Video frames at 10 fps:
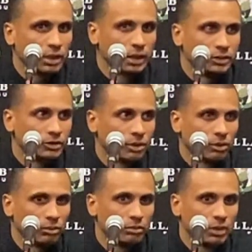And
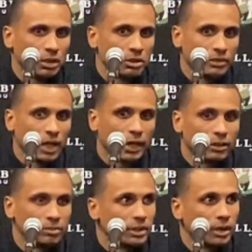so it's not
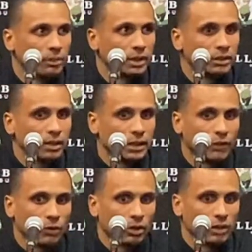going to be that way. And I
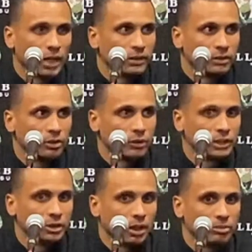thought our guys did a
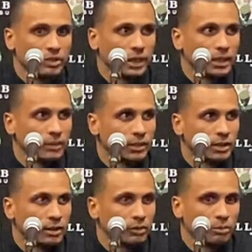great job staying
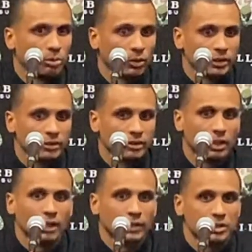even-keeled, poised.
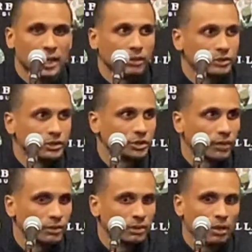They challenged each other.